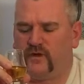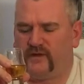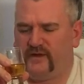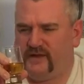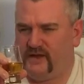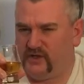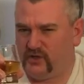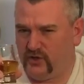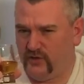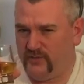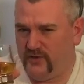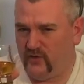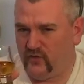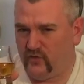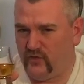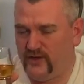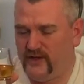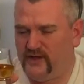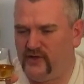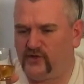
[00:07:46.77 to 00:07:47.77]
But this could be
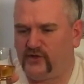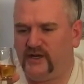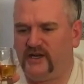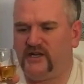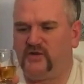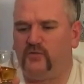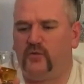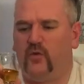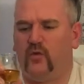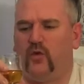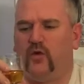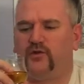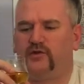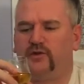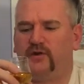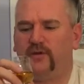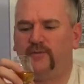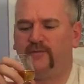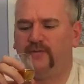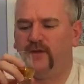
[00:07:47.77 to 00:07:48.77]
really interesting with
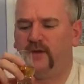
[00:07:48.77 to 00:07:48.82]
water.